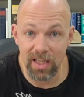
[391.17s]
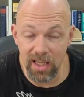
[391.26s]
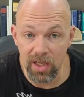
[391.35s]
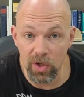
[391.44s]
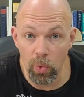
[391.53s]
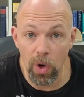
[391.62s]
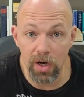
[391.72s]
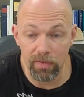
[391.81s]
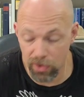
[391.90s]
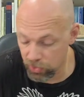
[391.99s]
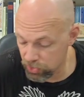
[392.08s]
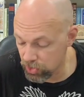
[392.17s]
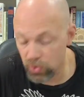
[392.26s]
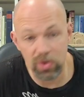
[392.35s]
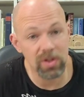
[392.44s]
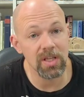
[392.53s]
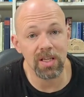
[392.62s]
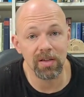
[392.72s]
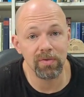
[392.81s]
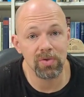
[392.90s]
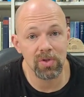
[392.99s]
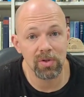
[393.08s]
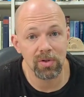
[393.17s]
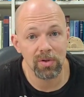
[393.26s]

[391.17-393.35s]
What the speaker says: end, one of those two thieves